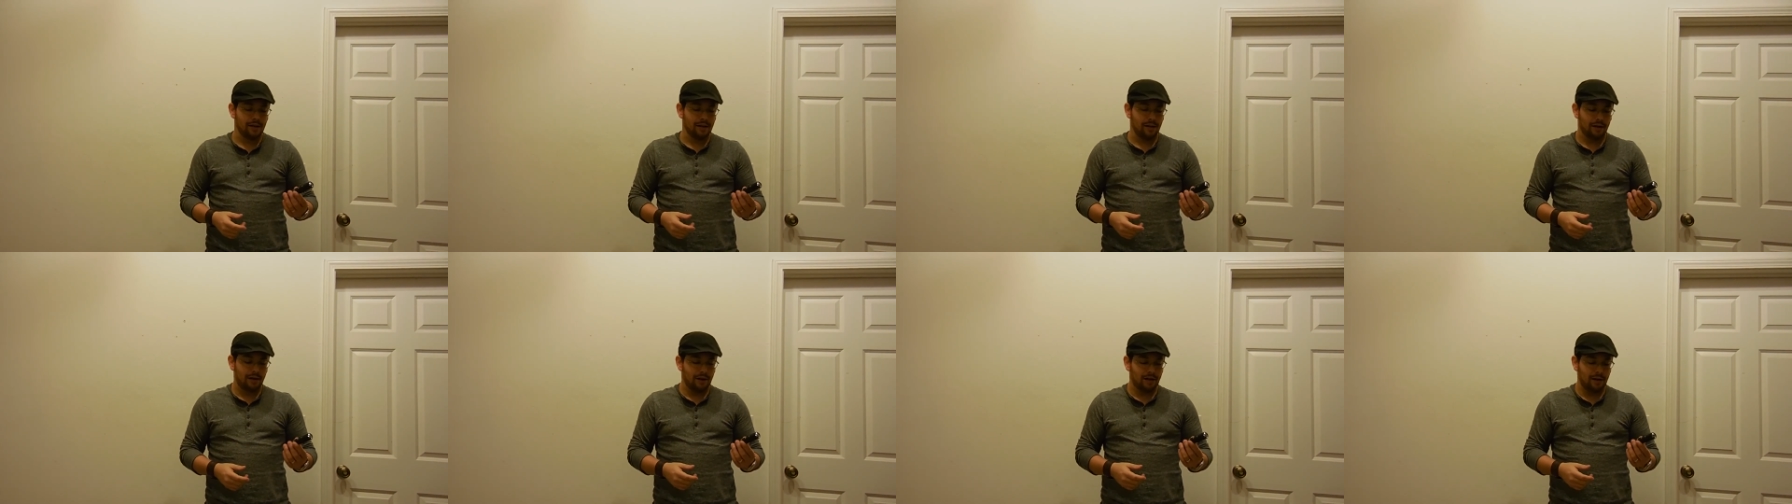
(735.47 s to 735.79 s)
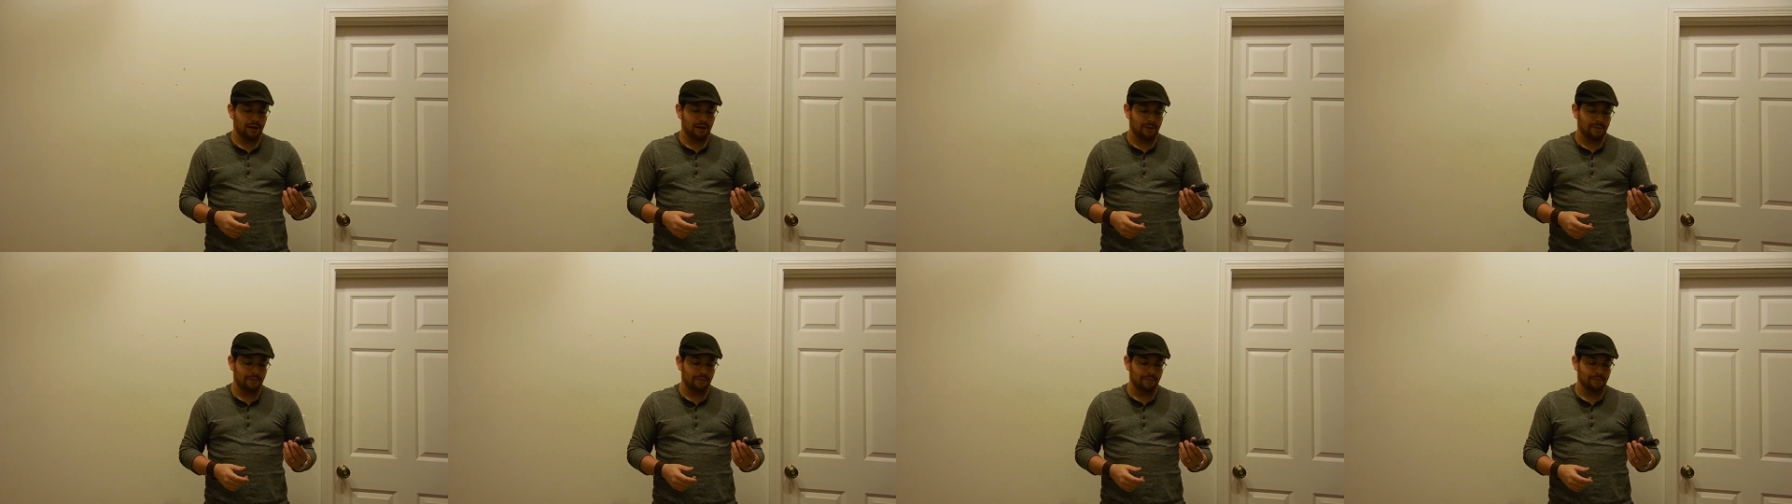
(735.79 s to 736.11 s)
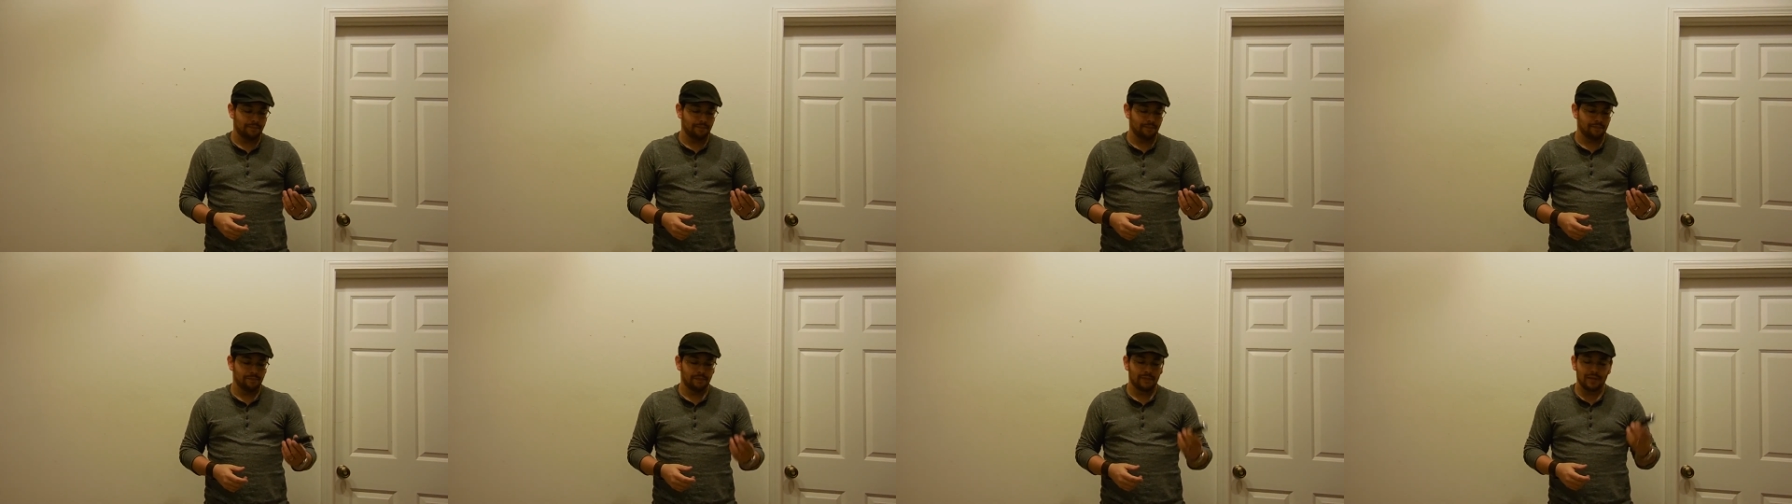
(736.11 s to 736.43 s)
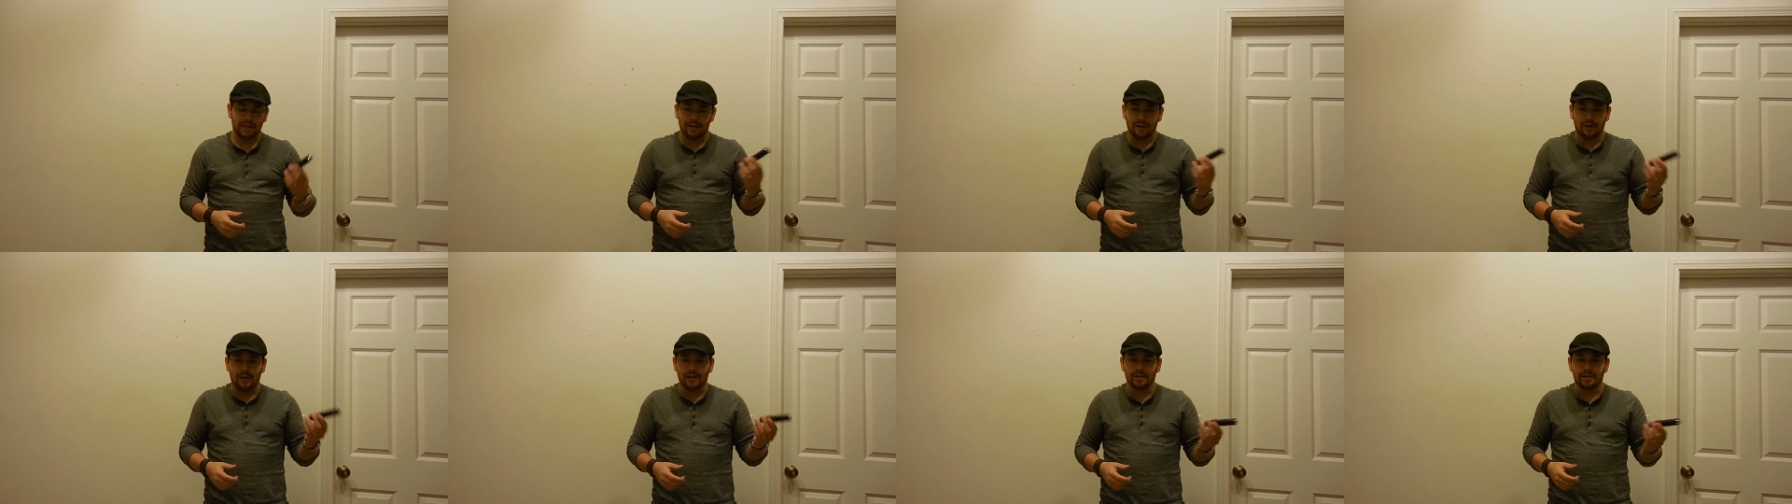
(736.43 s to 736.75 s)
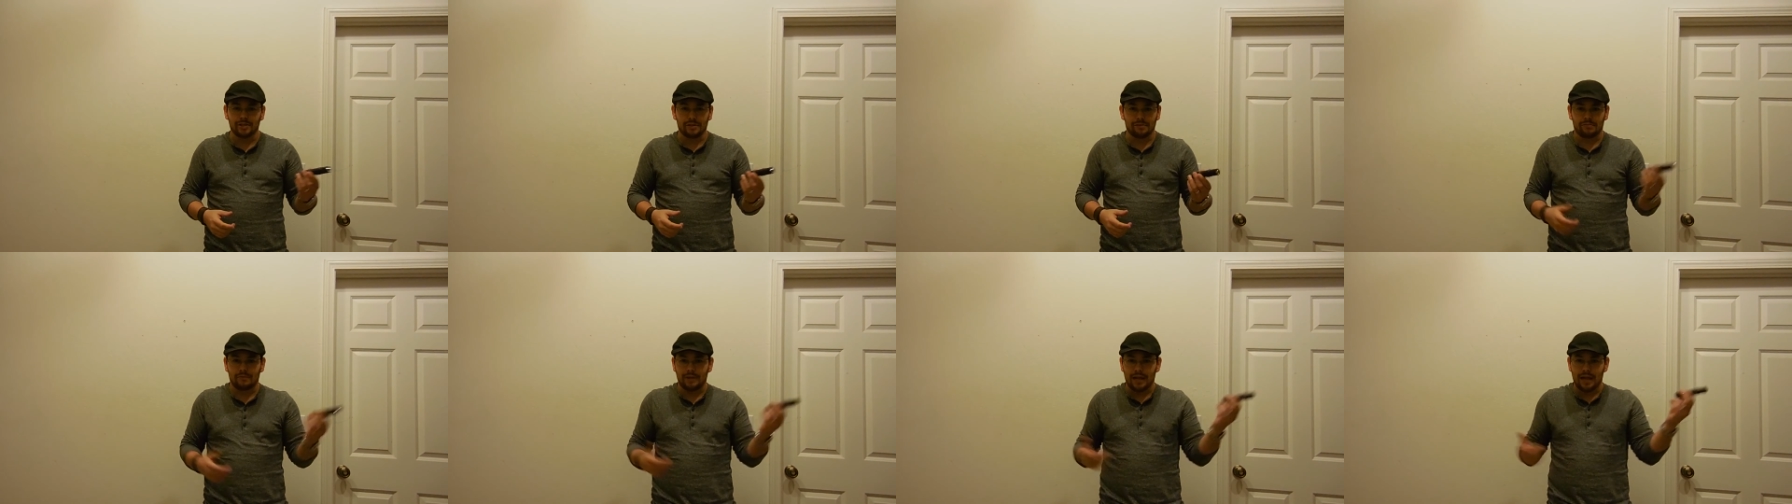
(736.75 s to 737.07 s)
You know, I
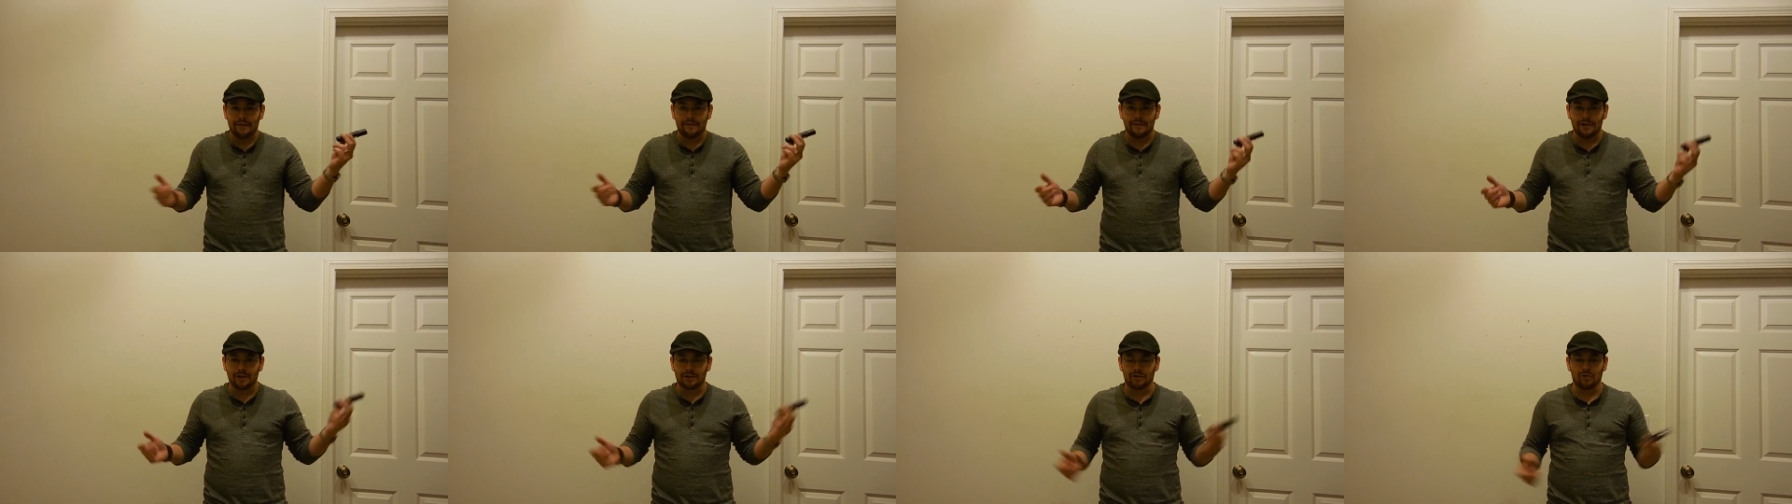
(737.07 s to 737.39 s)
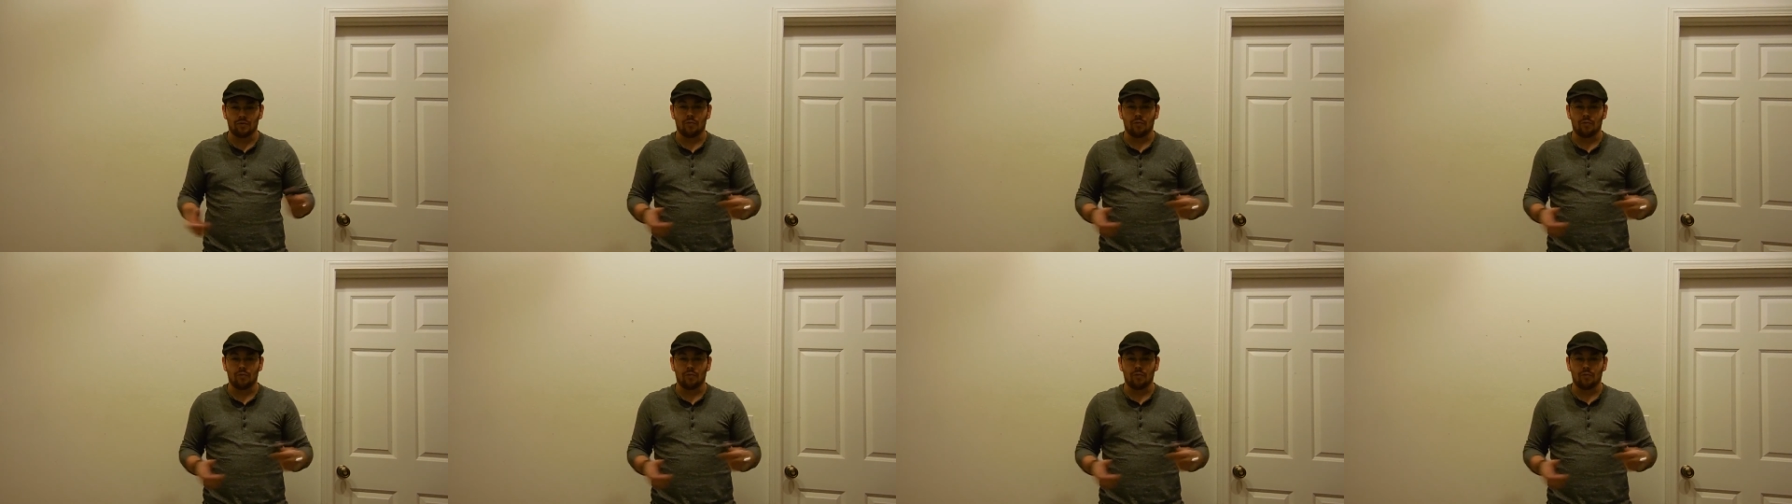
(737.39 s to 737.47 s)
just have an extra